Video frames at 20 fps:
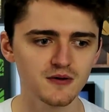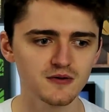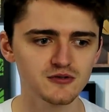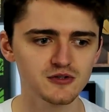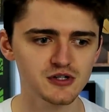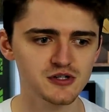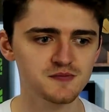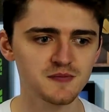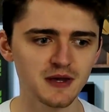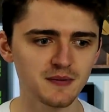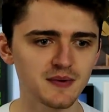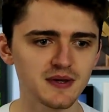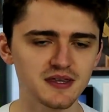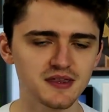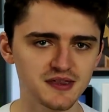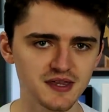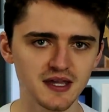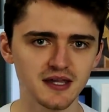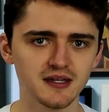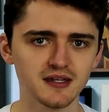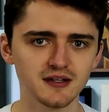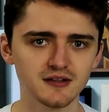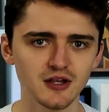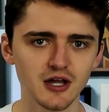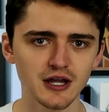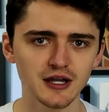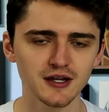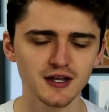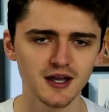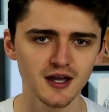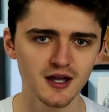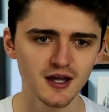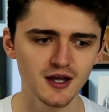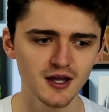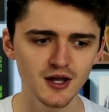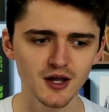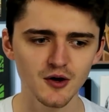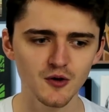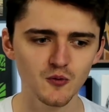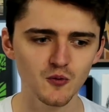just make me think, like,
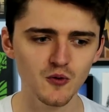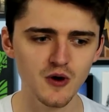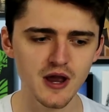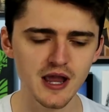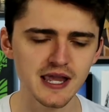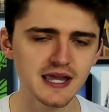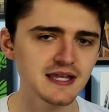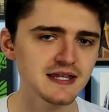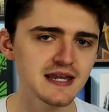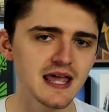he